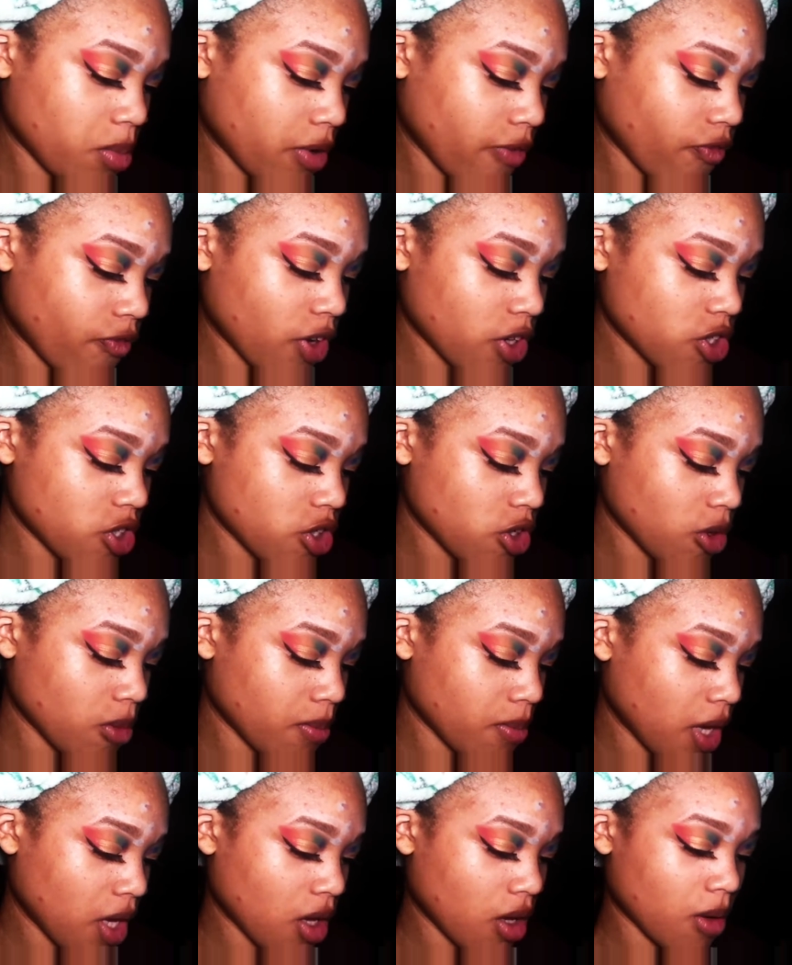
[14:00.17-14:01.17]
Professional
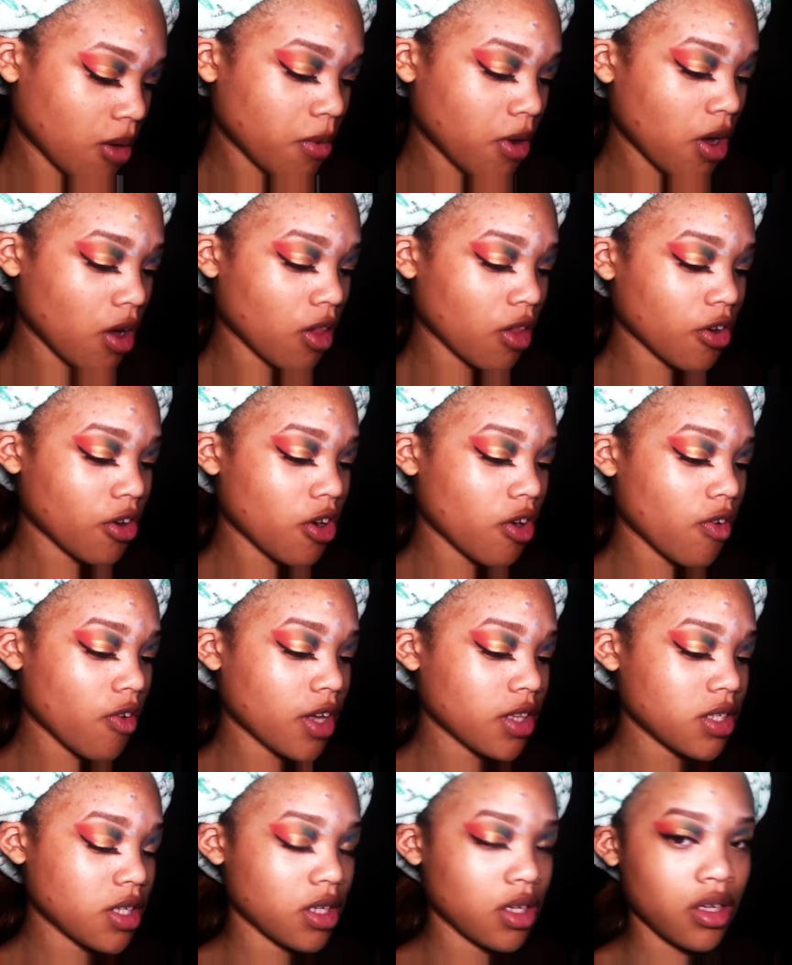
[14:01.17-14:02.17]
Makeup Color
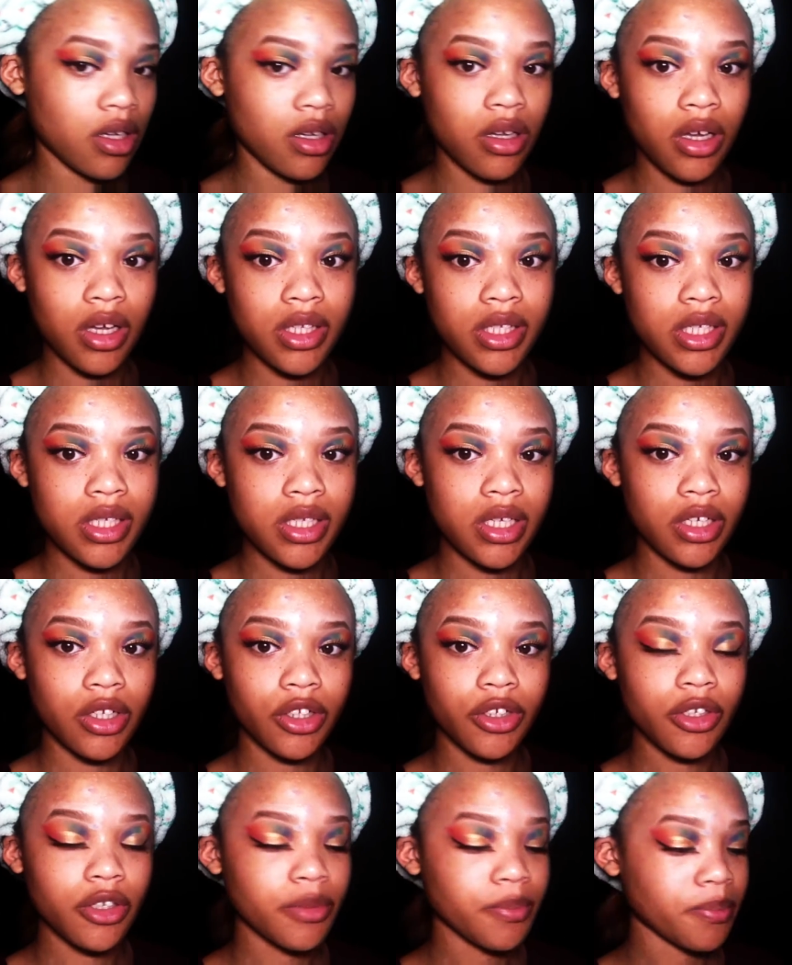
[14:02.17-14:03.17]
Correcting
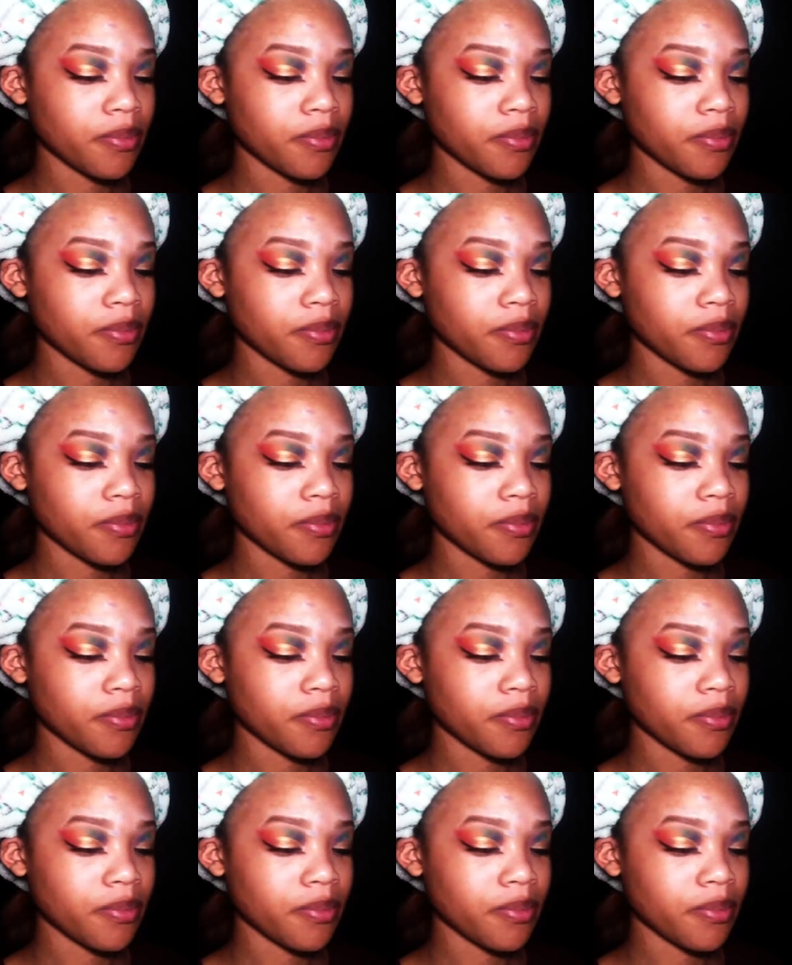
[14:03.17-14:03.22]
Concealer.